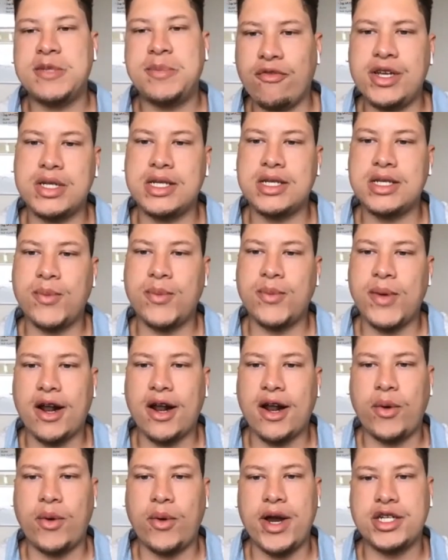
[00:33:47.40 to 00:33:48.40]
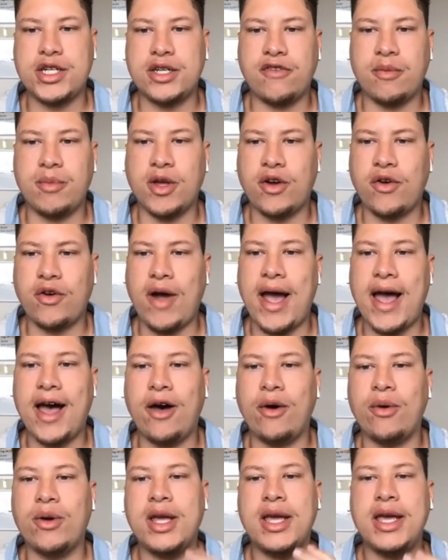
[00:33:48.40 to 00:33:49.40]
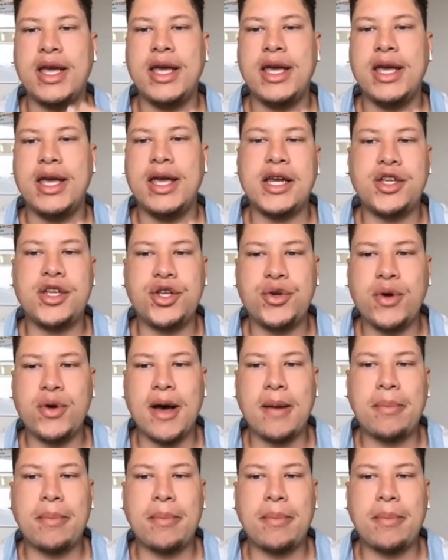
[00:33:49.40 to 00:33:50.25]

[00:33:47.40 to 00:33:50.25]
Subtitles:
Speaking of resources, we had a question from the crowd.